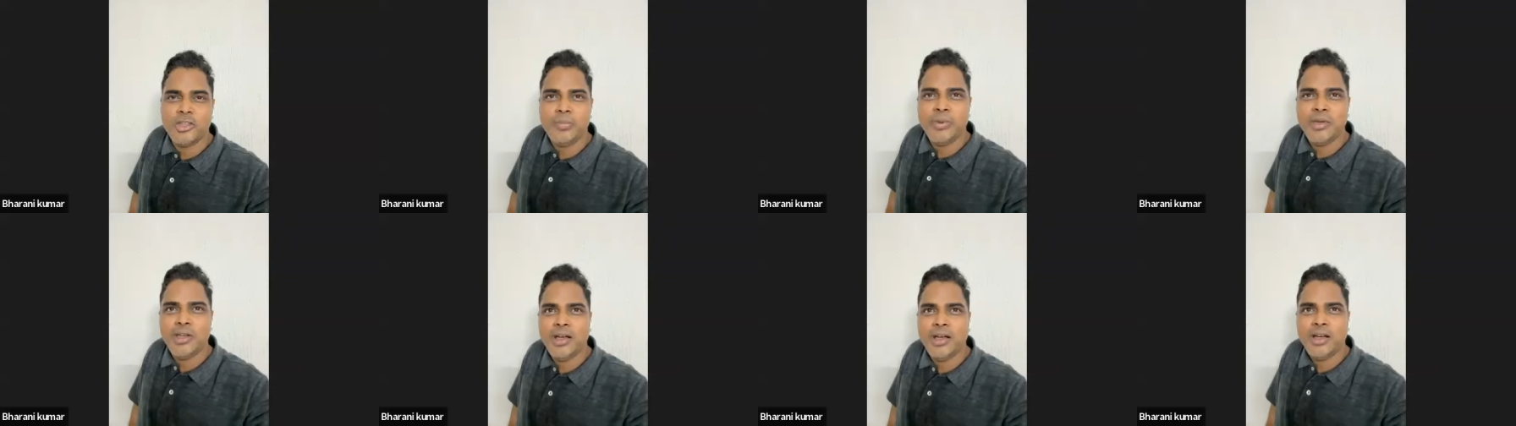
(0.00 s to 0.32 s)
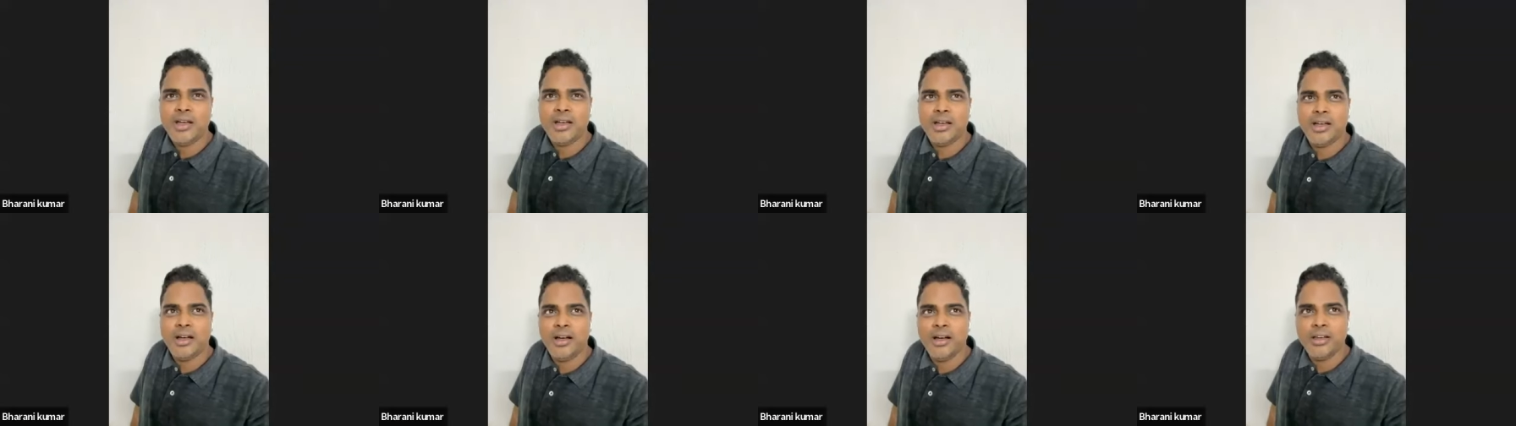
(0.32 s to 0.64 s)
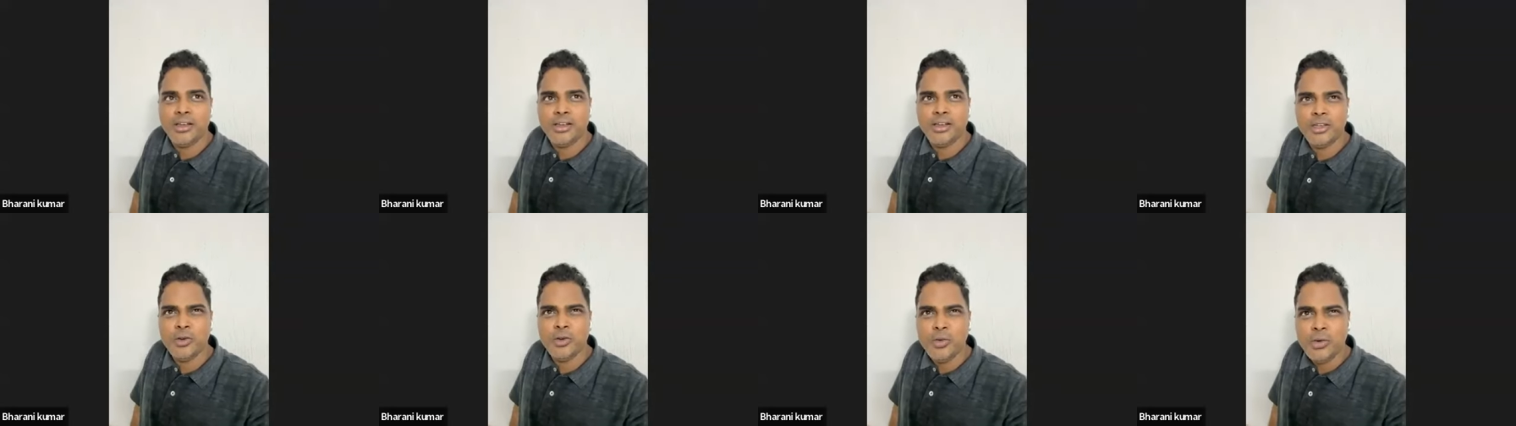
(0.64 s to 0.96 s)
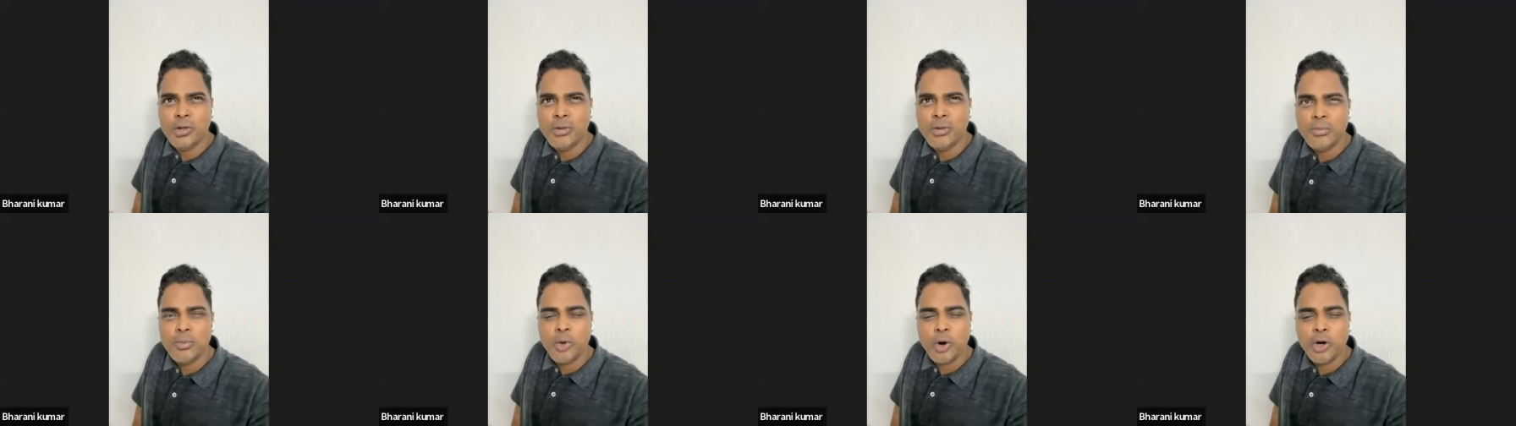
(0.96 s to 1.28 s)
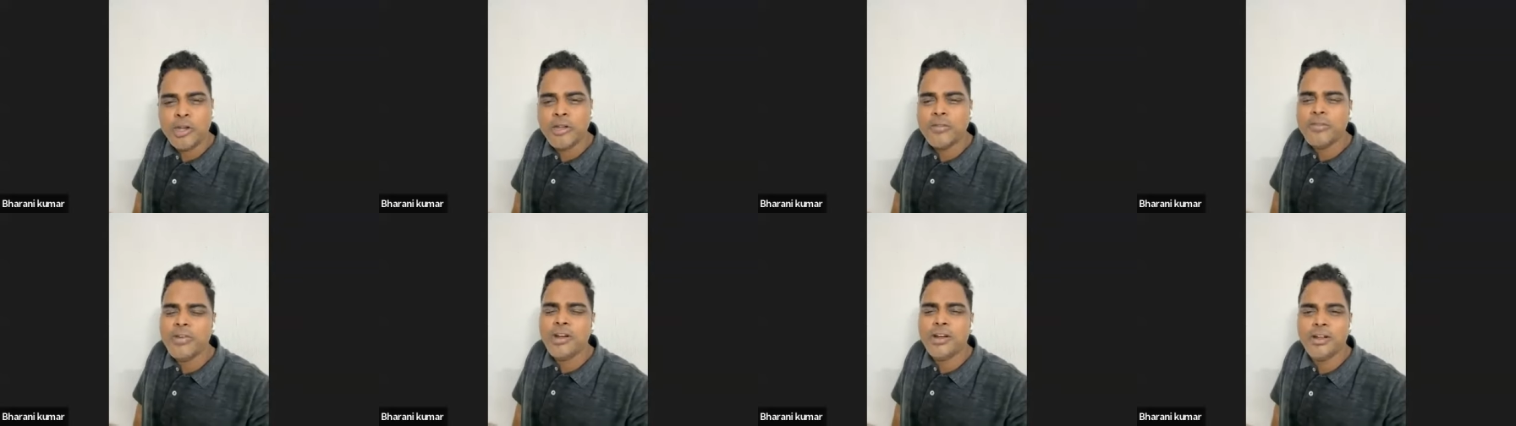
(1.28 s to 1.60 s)
Deepika, you will
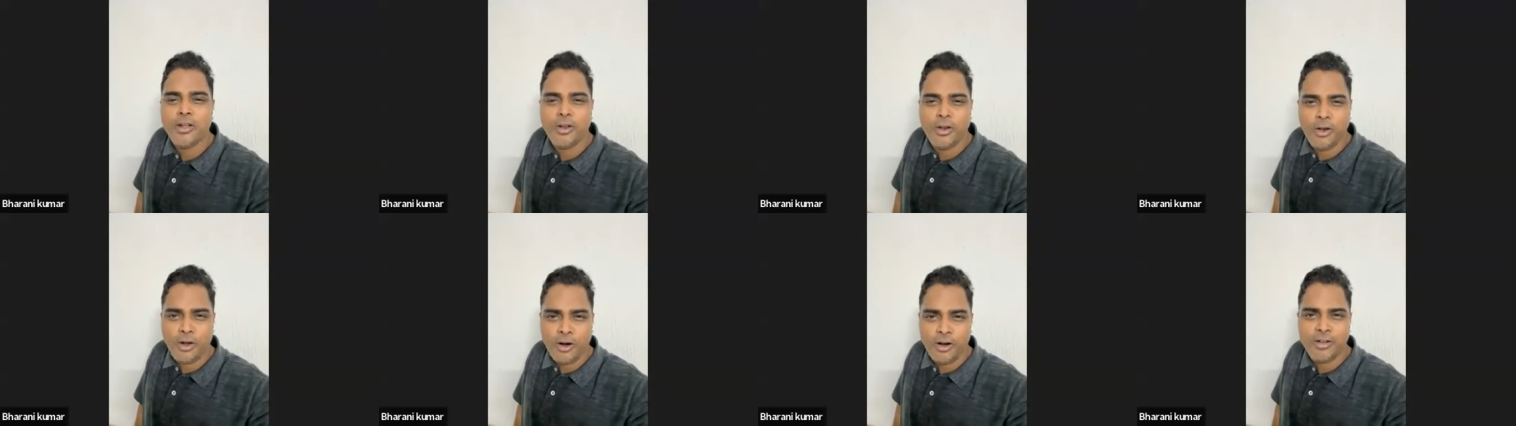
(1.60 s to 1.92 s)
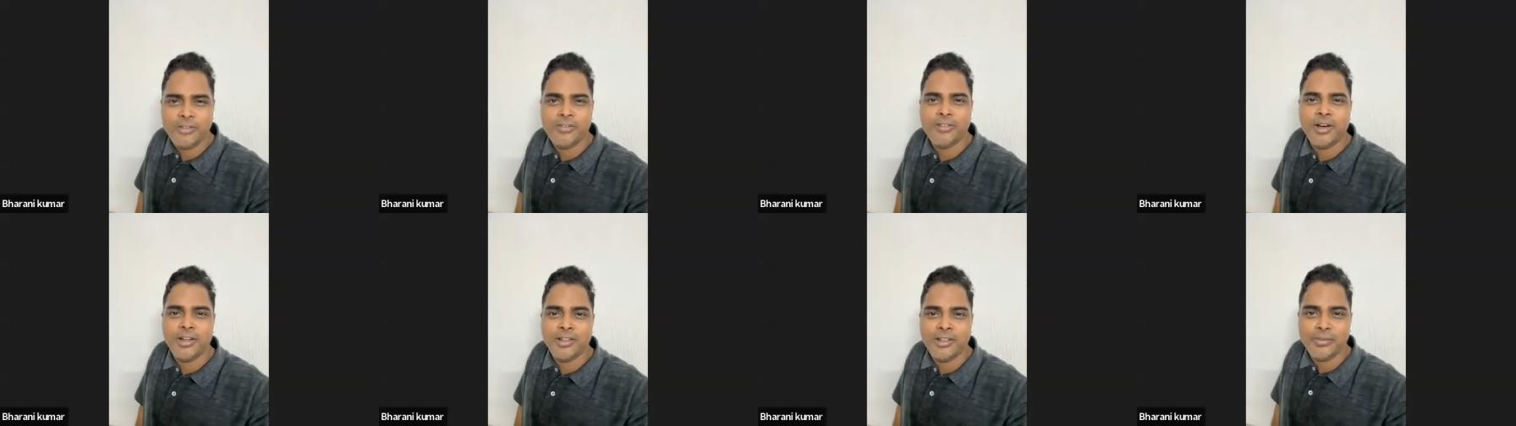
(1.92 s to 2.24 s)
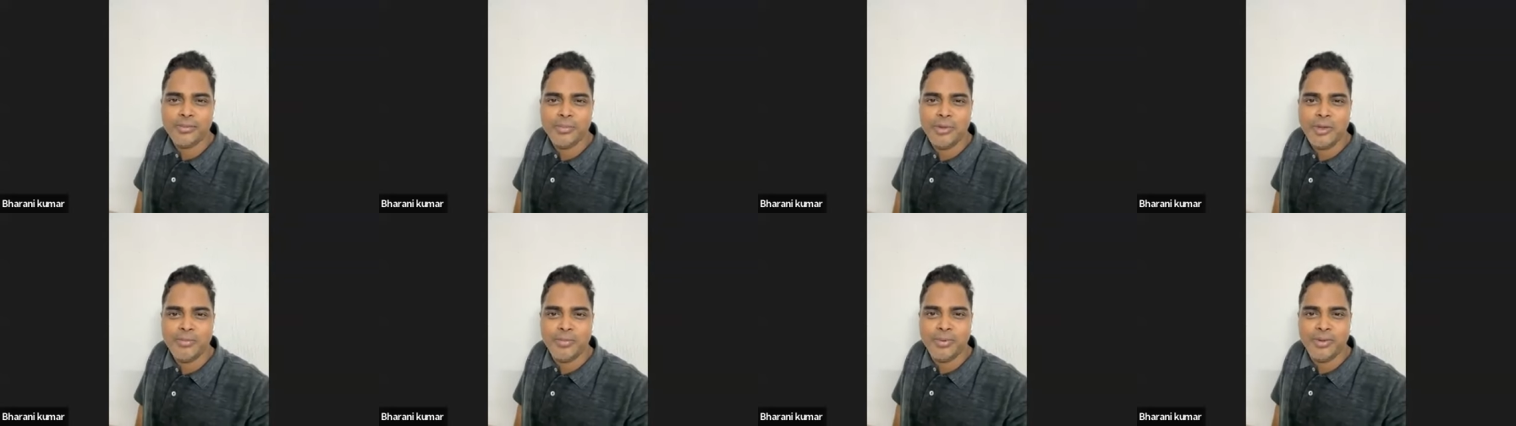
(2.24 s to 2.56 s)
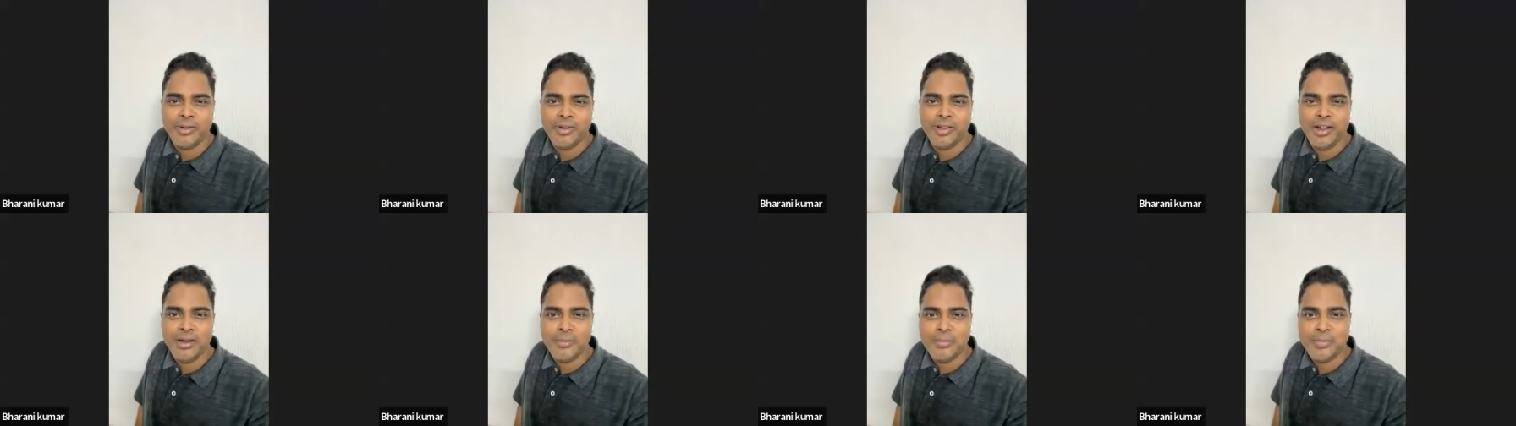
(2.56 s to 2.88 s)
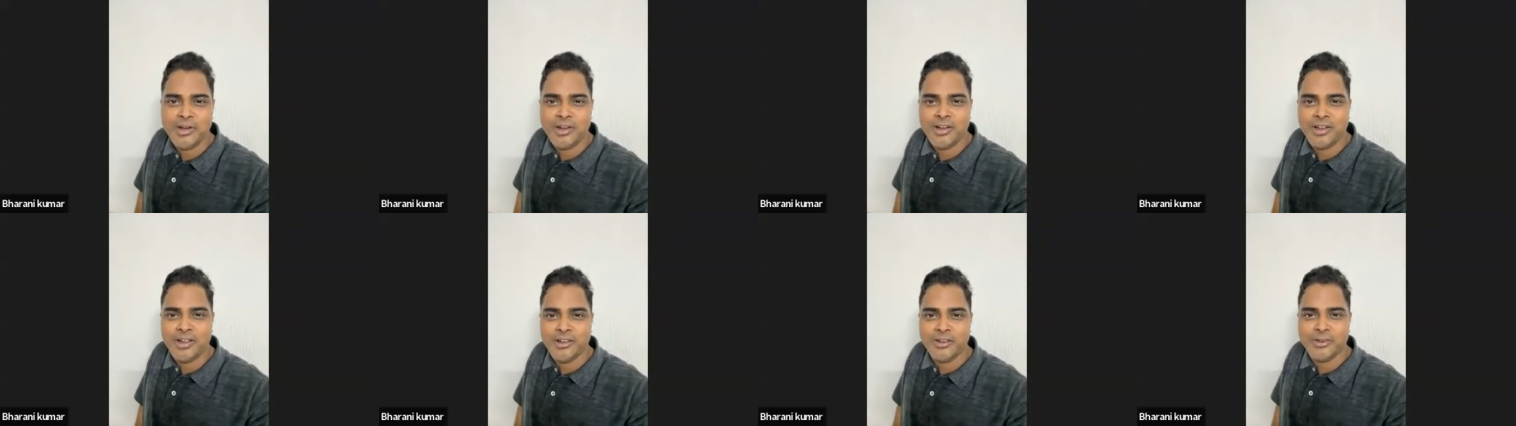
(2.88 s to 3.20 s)
motivate a lot of other people,
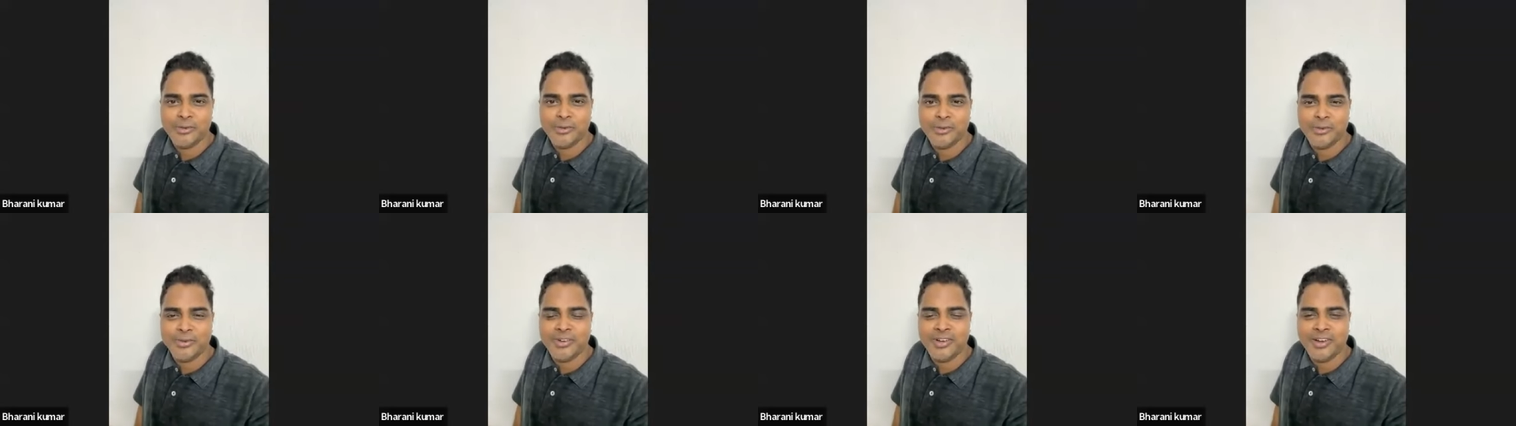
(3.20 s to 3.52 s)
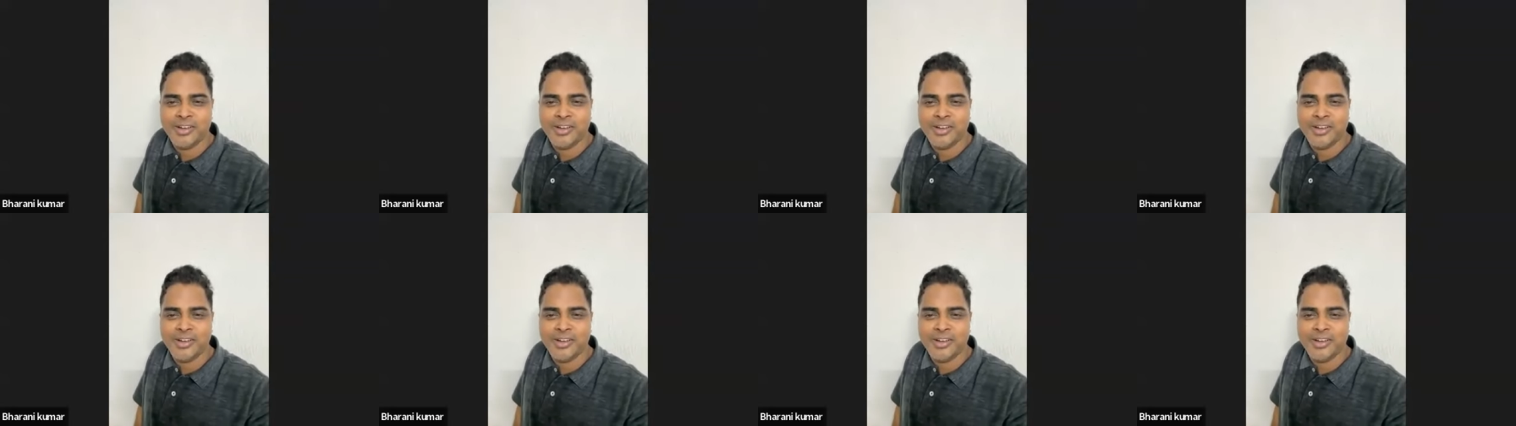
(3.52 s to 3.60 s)
let me tell you,